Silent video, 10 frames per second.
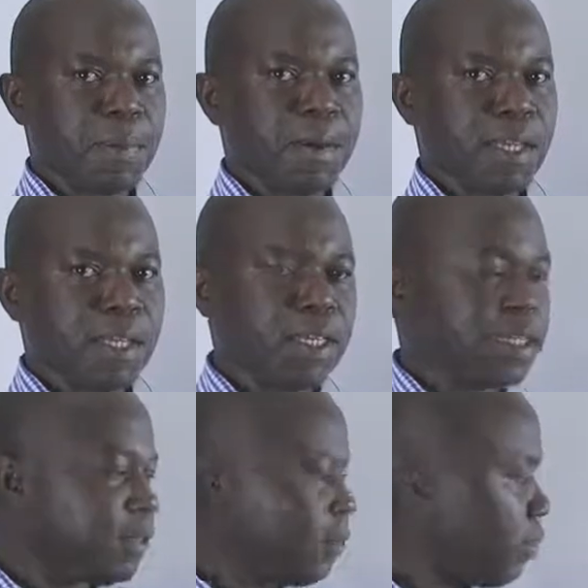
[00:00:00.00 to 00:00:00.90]
But
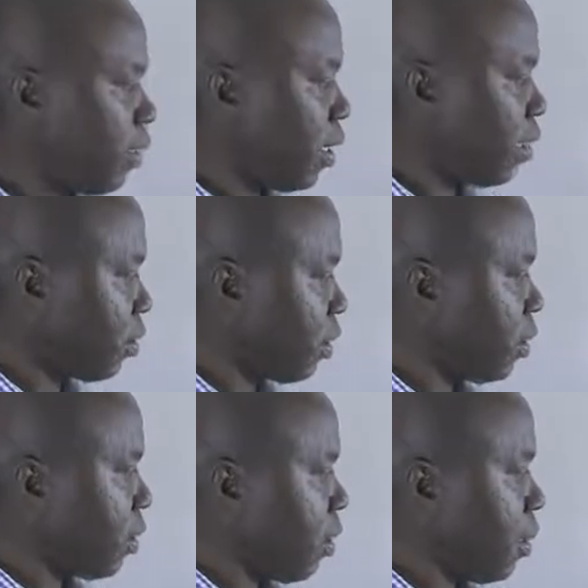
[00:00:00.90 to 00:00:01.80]
again,
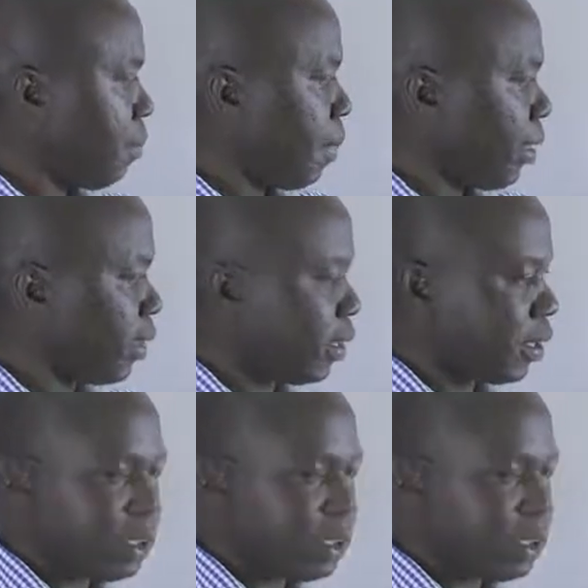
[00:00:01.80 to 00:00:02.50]
without parasites,